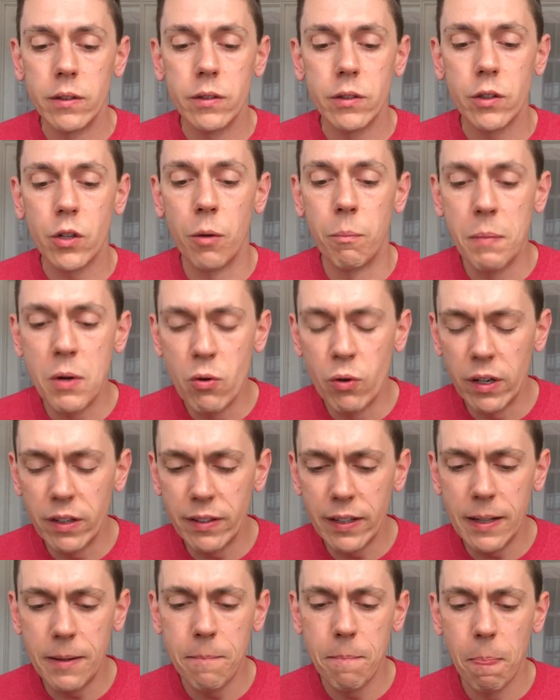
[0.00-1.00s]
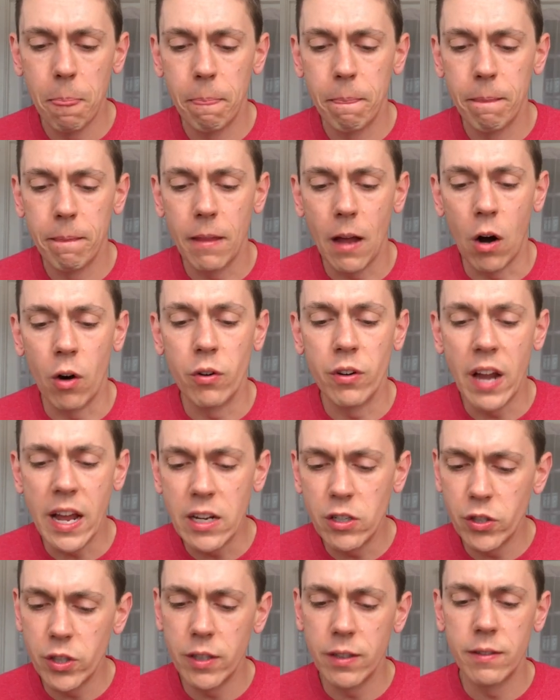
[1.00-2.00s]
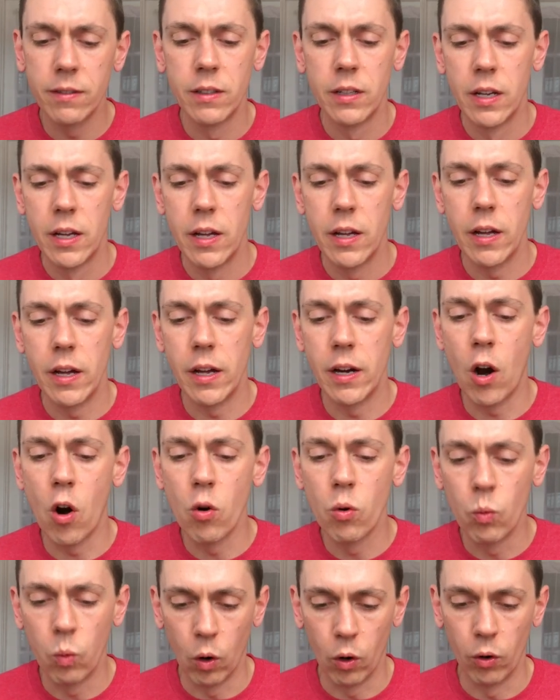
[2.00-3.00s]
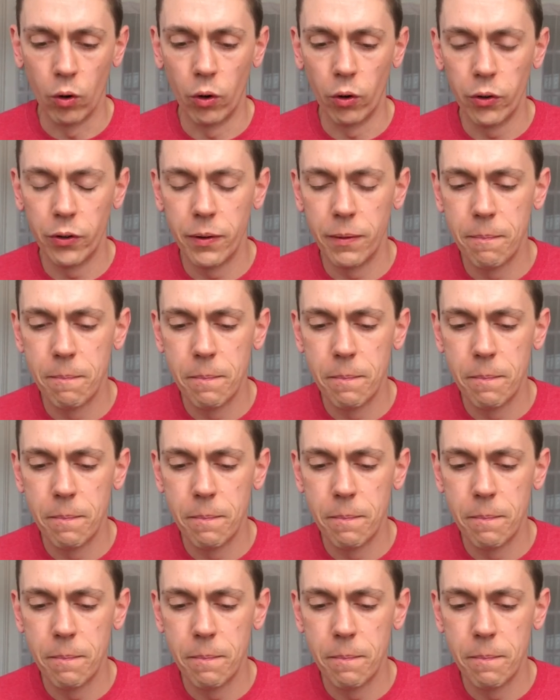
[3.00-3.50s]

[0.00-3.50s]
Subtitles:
community, our nation, and our world.